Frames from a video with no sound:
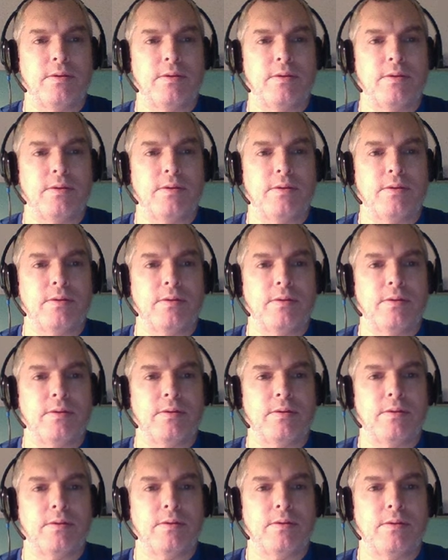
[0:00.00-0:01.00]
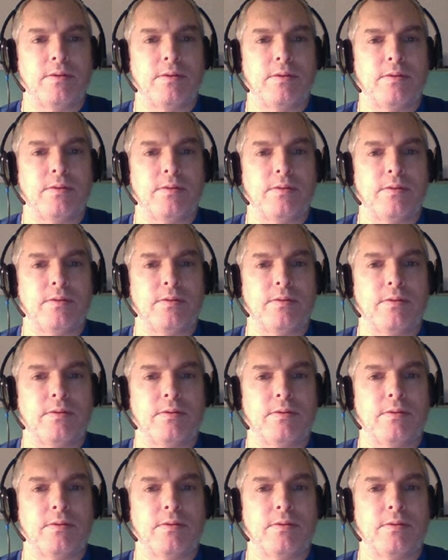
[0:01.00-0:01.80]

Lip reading: Nobody speaks.